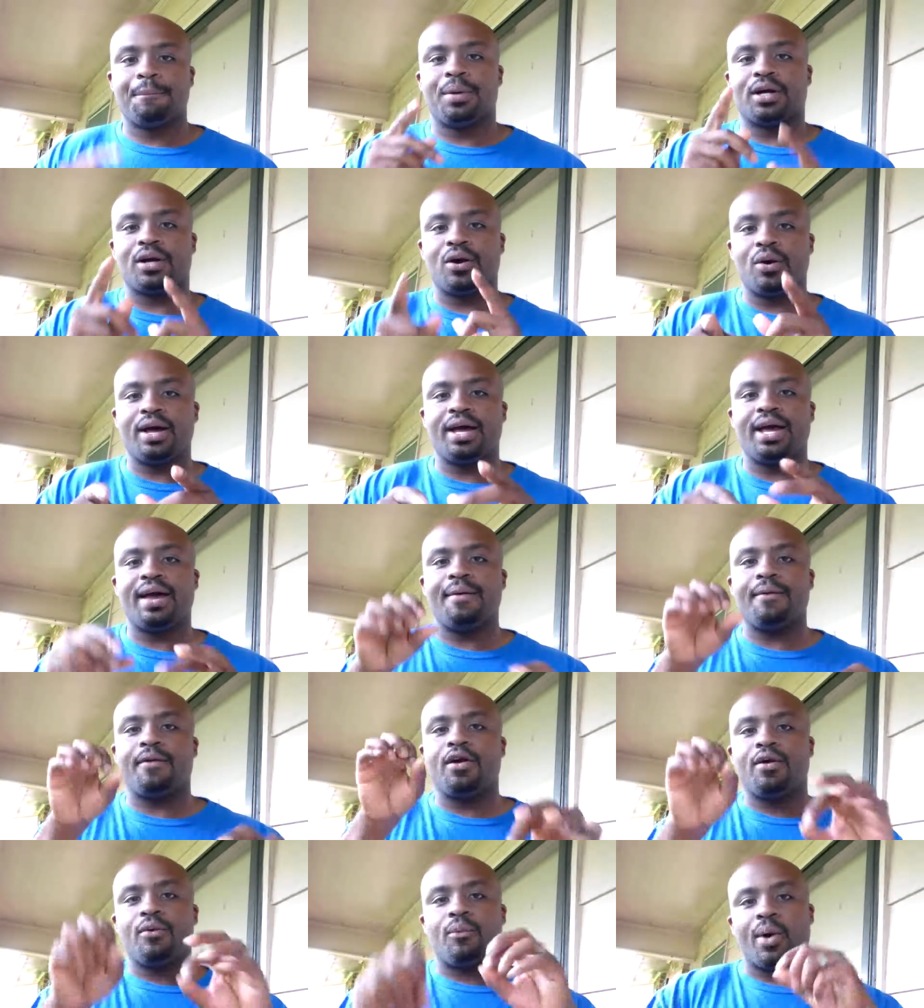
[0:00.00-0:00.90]
But go
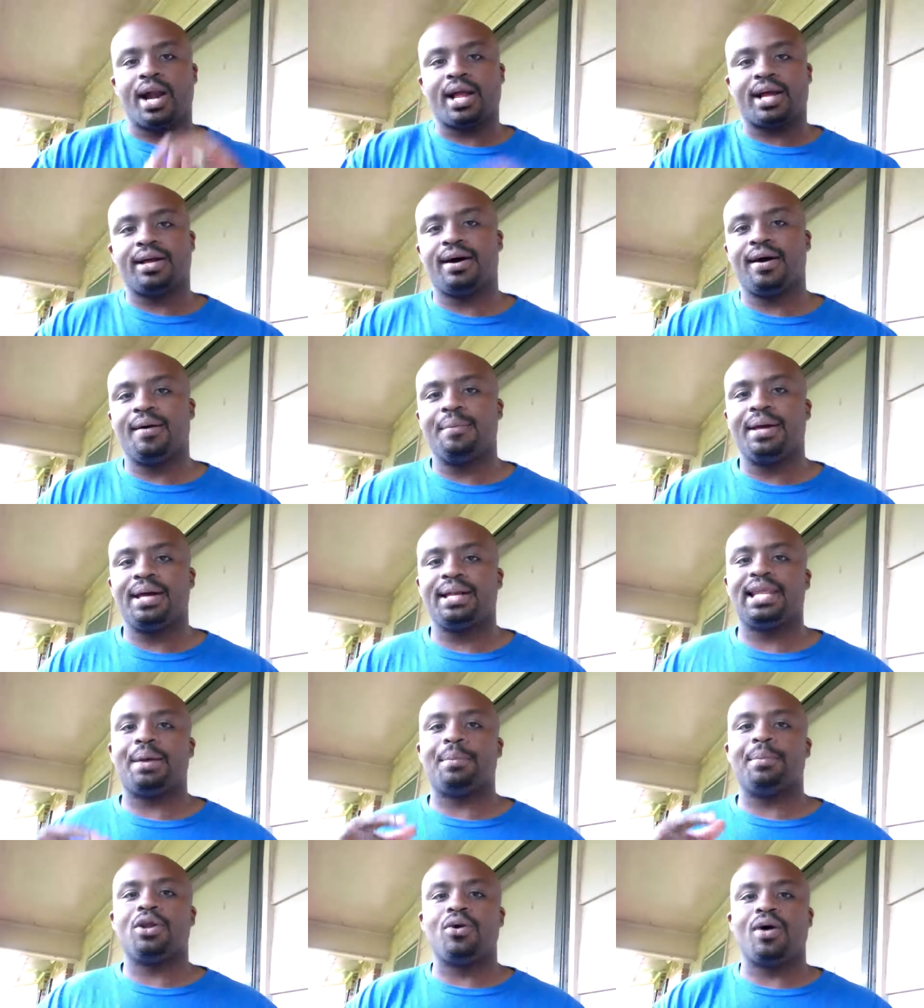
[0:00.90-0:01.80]
ahead, write a
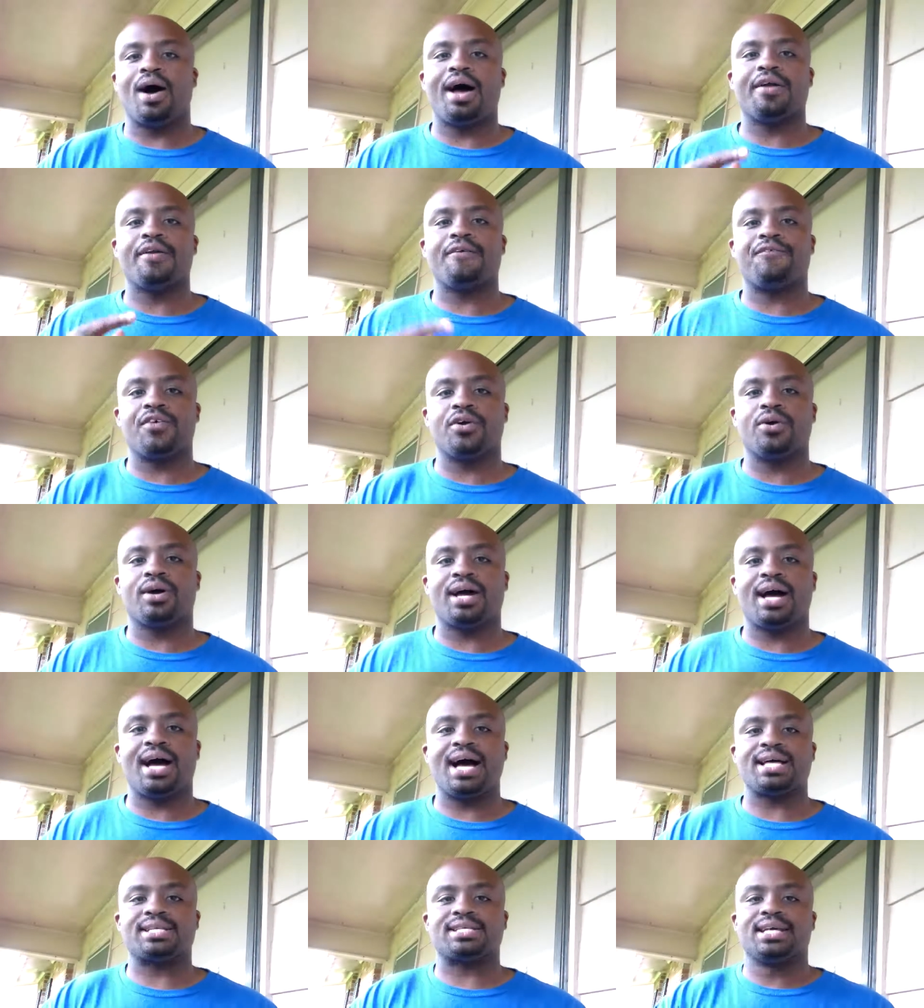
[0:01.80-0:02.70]
comment. Let me know how you feel,
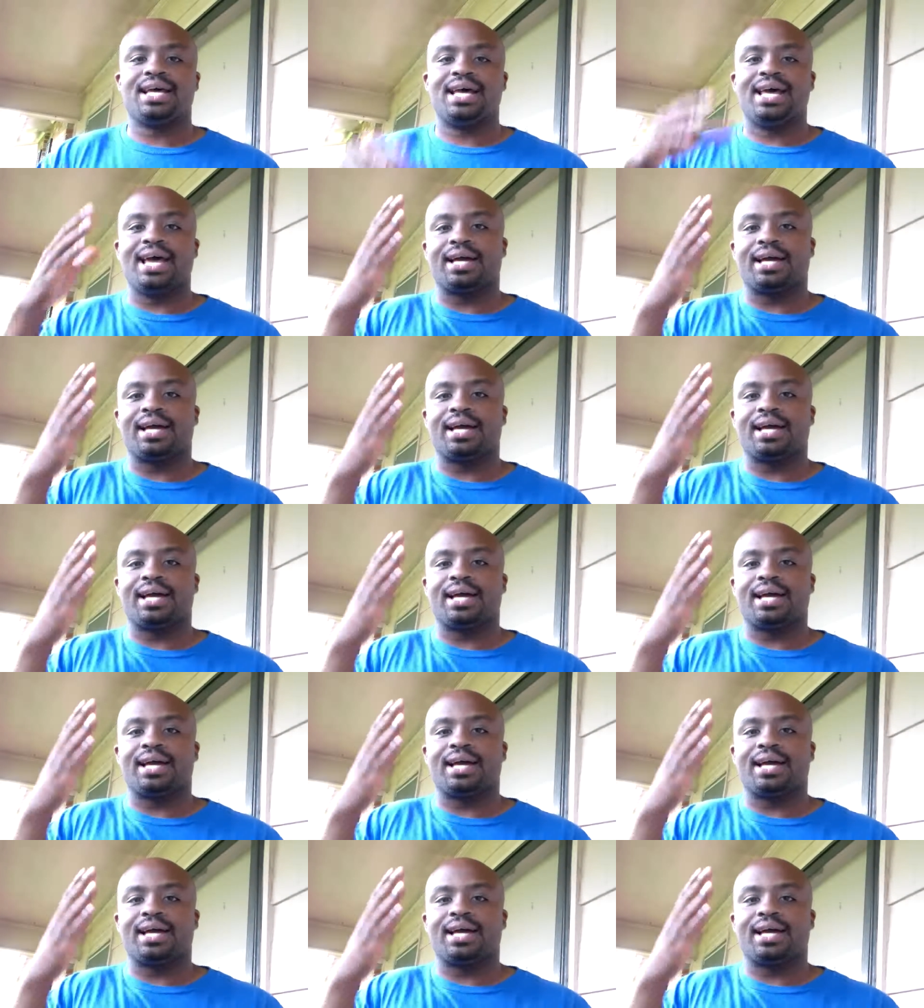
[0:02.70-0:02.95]
guys.